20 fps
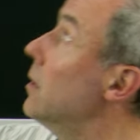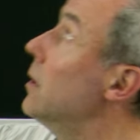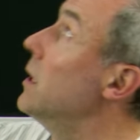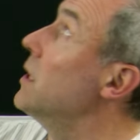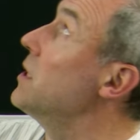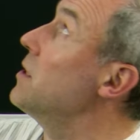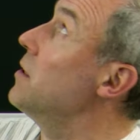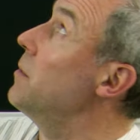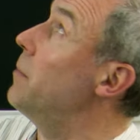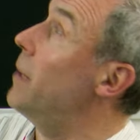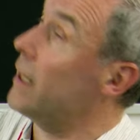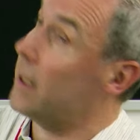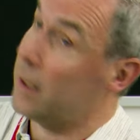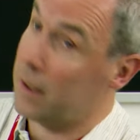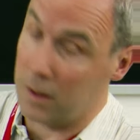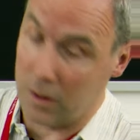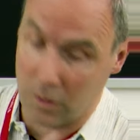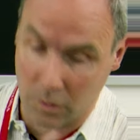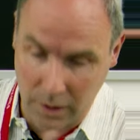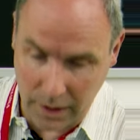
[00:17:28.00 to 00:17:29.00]
Is it
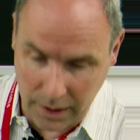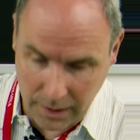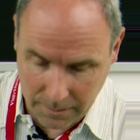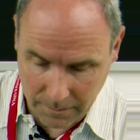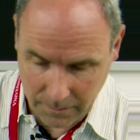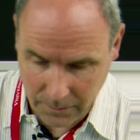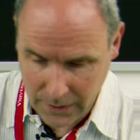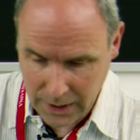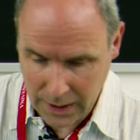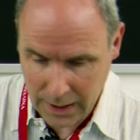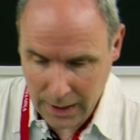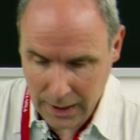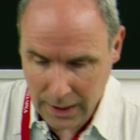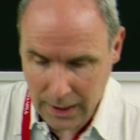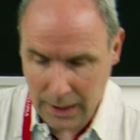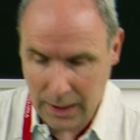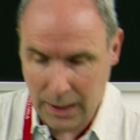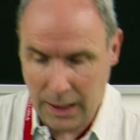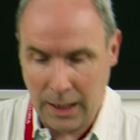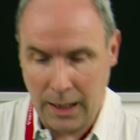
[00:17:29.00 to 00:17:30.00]
back? Okay.
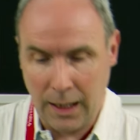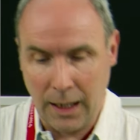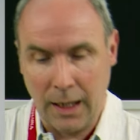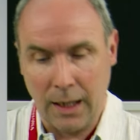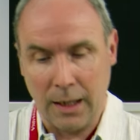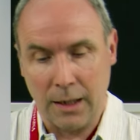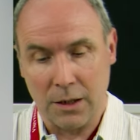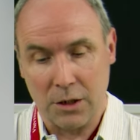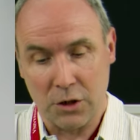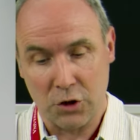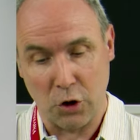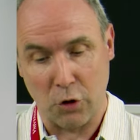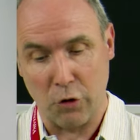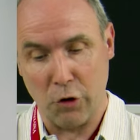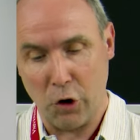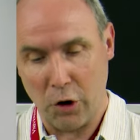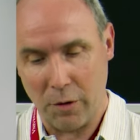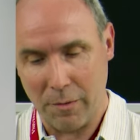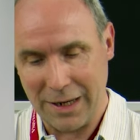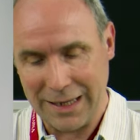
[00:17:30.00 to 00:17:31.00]
So
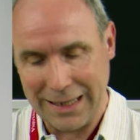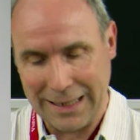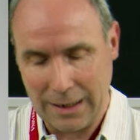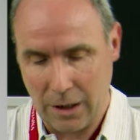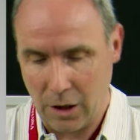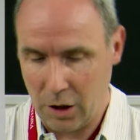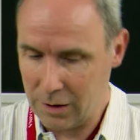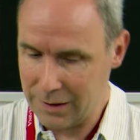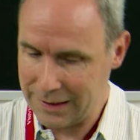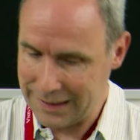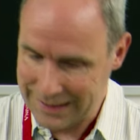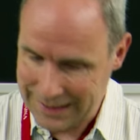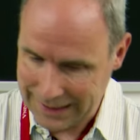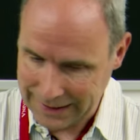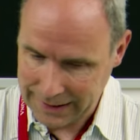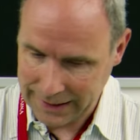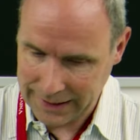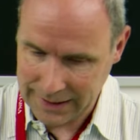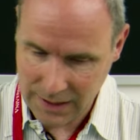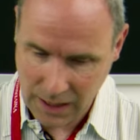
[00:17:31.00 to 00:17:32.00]
normally all these
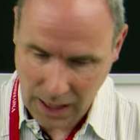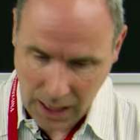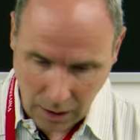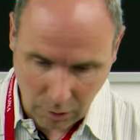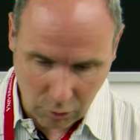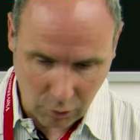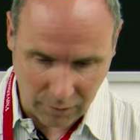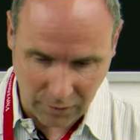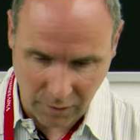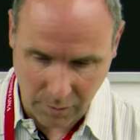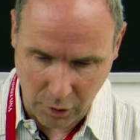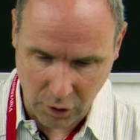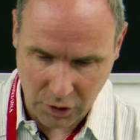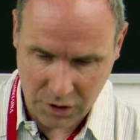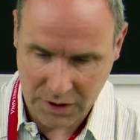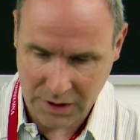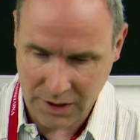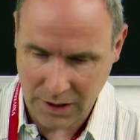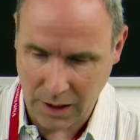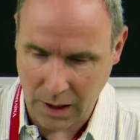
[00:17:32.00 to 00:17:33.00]
settings out of the
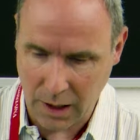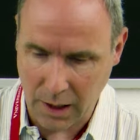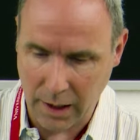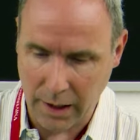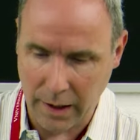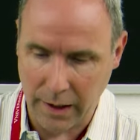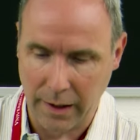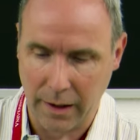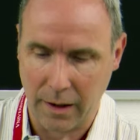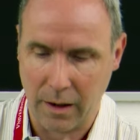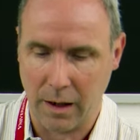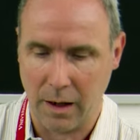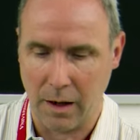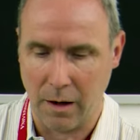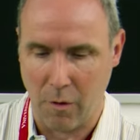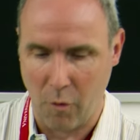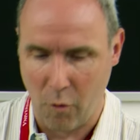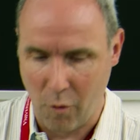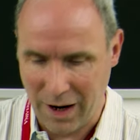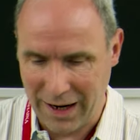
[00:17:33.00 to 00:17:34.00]
box are
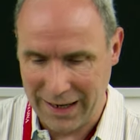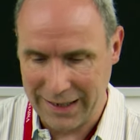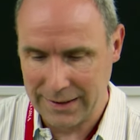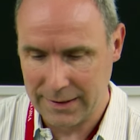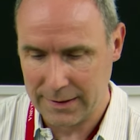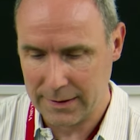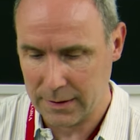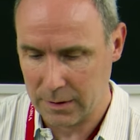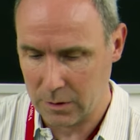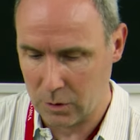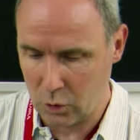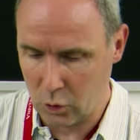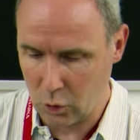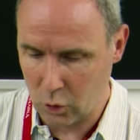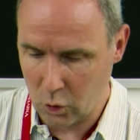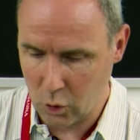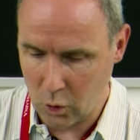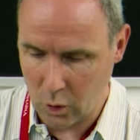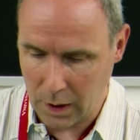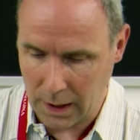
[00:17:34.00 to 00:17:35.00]
right
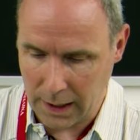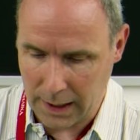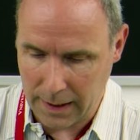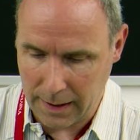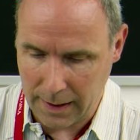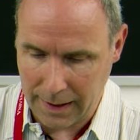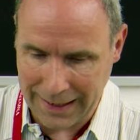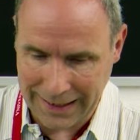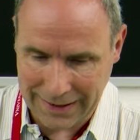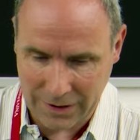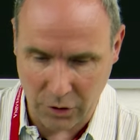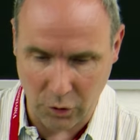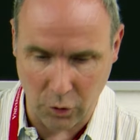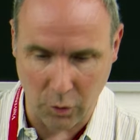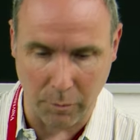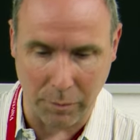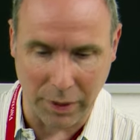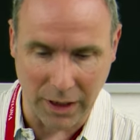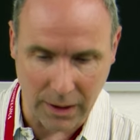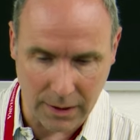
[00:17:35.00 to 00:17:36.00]
to let you
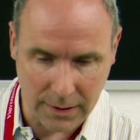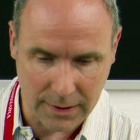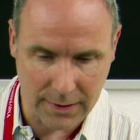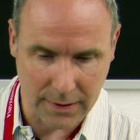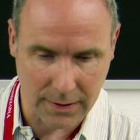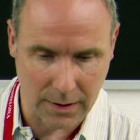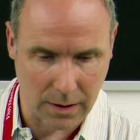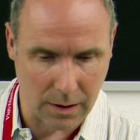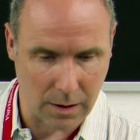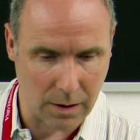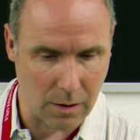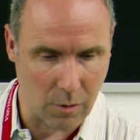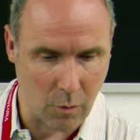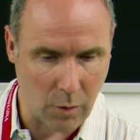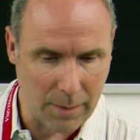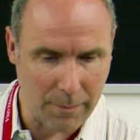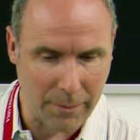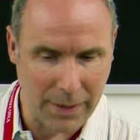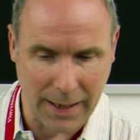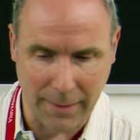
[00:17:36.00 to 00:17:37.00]
build
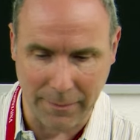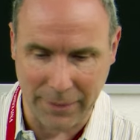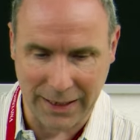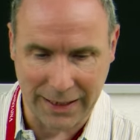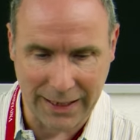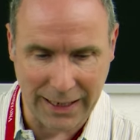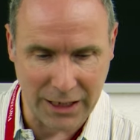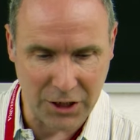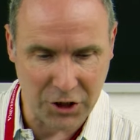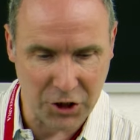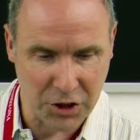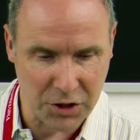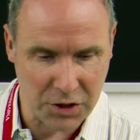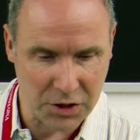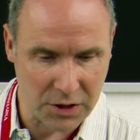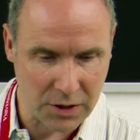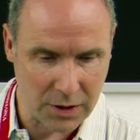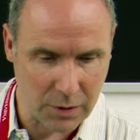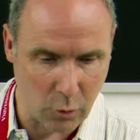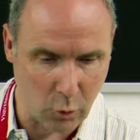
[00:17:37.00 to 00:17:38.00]
web
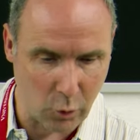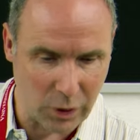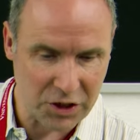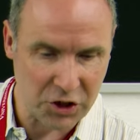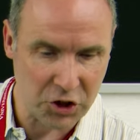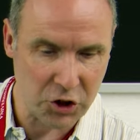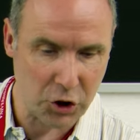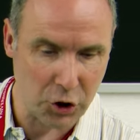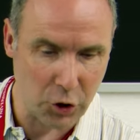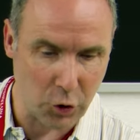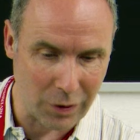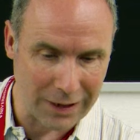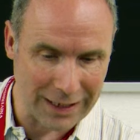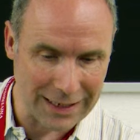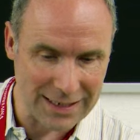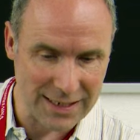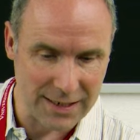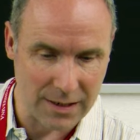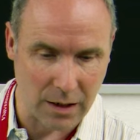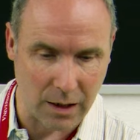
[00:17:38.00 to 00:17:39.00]
applications, which you
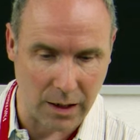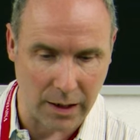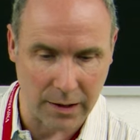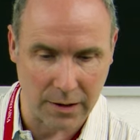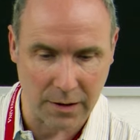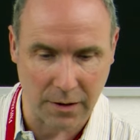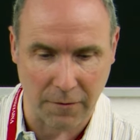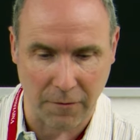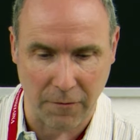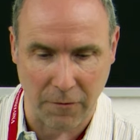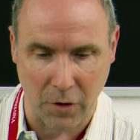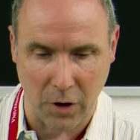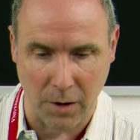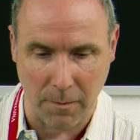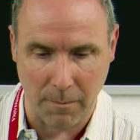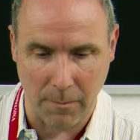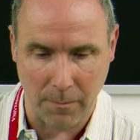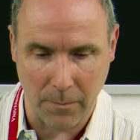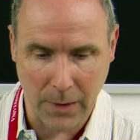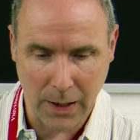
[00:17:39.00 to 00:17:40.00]
can start
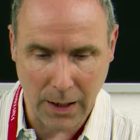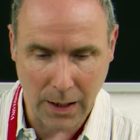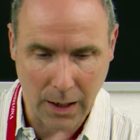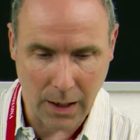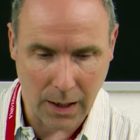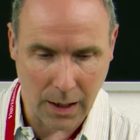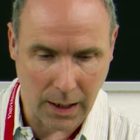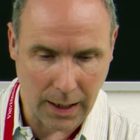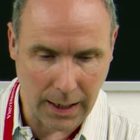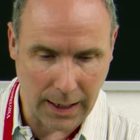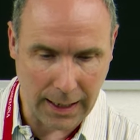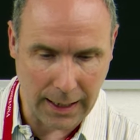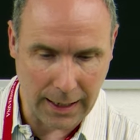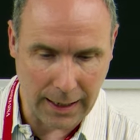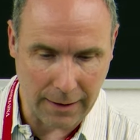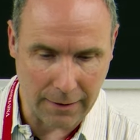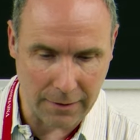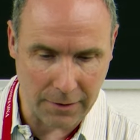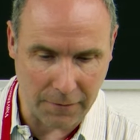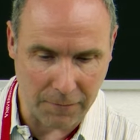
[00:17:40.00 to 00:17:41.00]
from
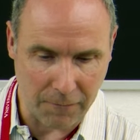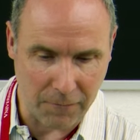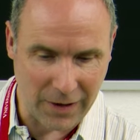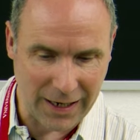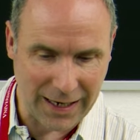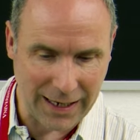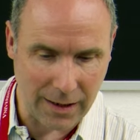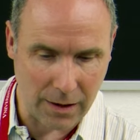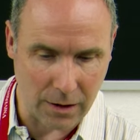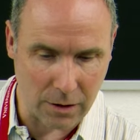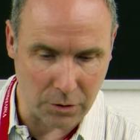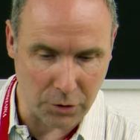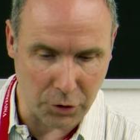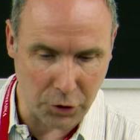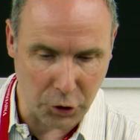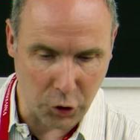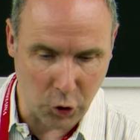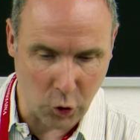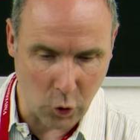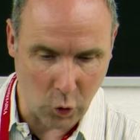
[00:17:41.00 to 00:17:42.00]
the file
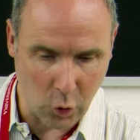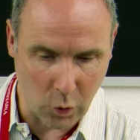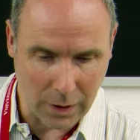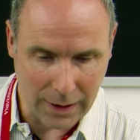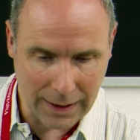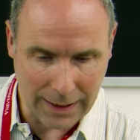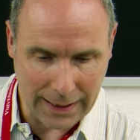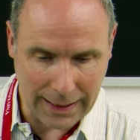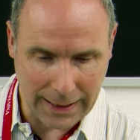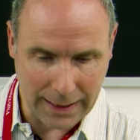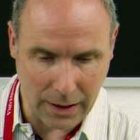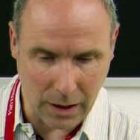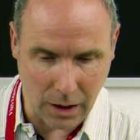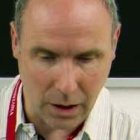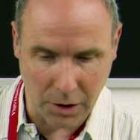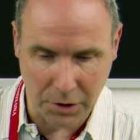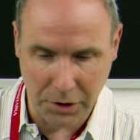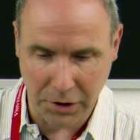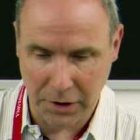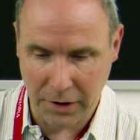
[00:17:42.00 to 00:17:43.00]
New and
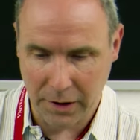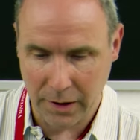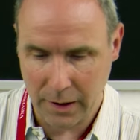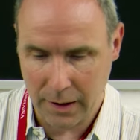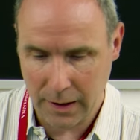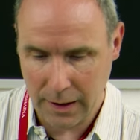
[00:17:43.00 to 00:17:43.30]
Other,